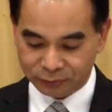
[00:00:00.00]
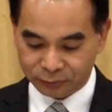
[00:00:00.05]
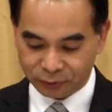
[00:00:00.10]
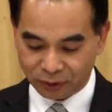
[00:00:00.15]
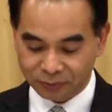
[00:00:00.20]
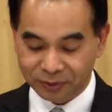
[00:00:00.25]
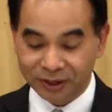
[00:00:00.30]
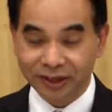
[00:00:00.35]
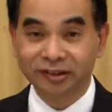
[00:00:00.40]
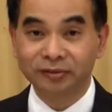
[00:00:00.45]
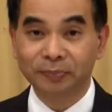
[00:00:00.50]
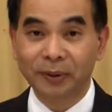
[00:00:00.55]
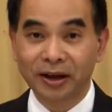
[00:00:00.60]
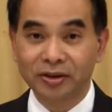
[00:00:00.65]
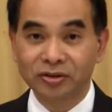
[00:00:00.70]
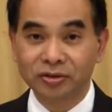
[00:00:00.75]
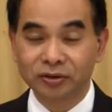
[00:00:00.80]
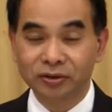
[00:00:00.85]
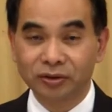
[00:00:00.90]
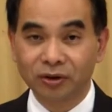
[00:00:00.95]
from the
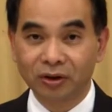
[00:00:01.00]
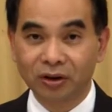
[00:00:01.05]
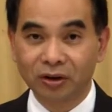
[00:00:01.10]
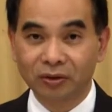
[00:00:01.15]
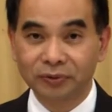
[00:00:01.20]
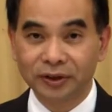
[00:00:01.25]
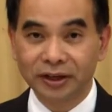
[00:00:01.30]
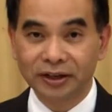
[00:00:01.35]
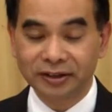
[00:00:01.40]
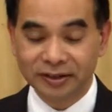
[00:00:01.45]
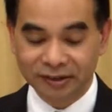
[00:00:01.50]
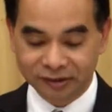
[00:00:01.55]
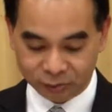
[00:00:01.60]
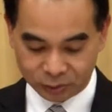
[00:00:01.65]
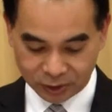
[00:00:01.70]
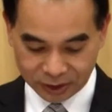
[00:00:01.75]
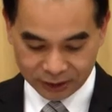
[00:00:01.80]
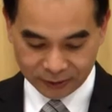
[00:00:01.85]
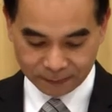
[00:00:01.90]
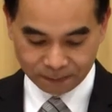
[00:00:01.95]
expansion of
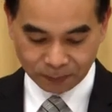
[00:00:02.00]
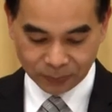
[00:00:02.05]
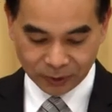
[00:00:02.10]
industry,